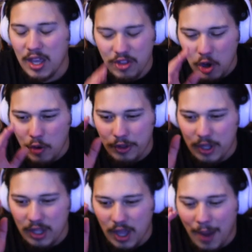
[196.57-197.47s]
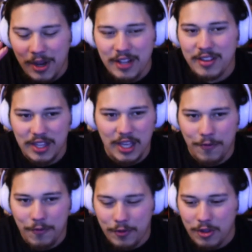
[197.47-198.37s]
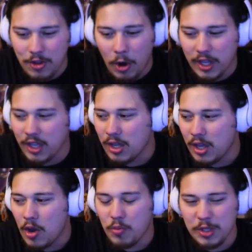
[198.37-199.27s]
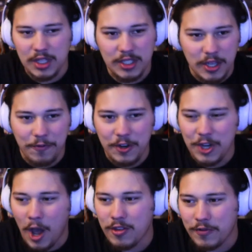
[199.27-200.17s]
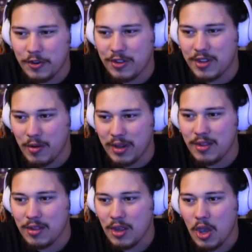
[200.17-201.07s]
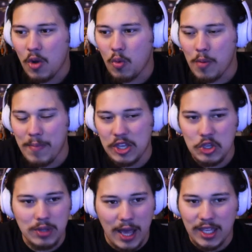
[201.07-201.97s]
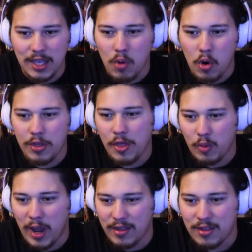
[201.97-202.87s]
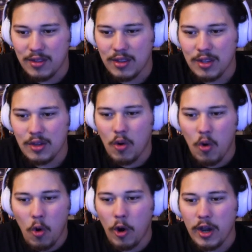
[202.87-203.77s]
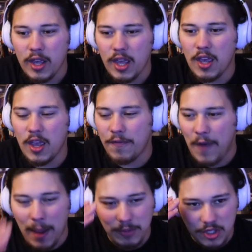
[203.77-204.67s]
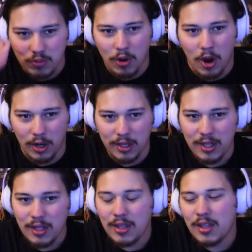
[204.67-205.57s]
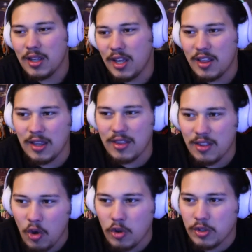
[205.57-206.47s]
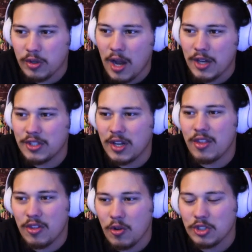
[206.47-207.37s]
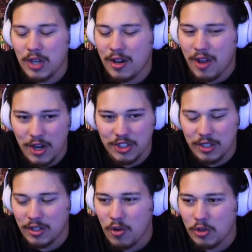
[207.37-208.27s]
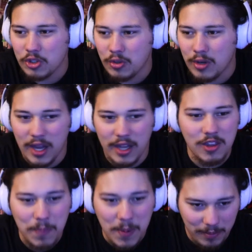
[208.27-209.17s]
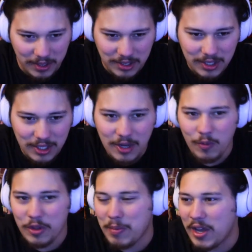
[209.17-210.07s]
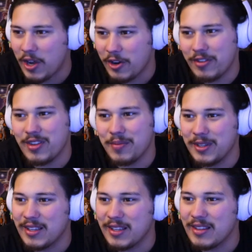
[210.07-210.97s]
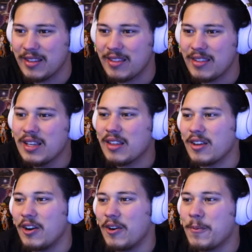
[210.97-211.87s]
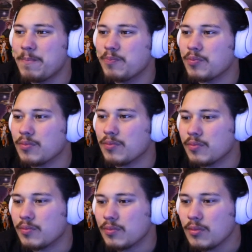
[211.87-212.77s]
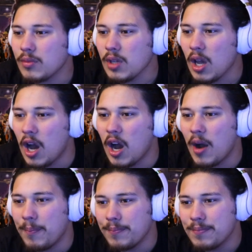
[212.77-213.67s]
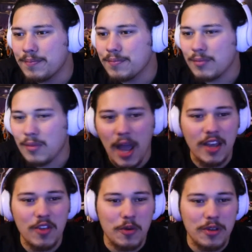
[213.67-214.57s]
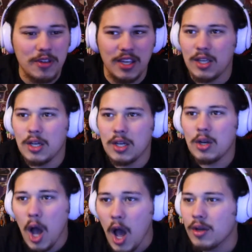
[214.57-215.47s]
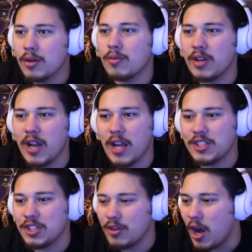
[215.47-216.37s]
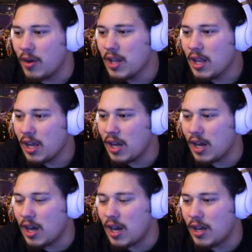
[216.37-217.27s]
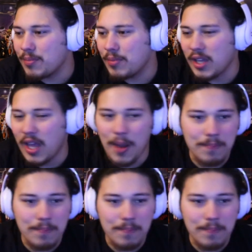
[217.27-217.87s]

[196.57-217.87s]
So I'm gonna see if starting with the different Nasuverse series will make you like it more than the rest, or if I'm just wrong. It's it's a social construct. It's a social not a construct. A social uh, experiment with my younger siblings. So, um, I guess we'll see. Ah! What did I just do? Oh, uh, but yeah.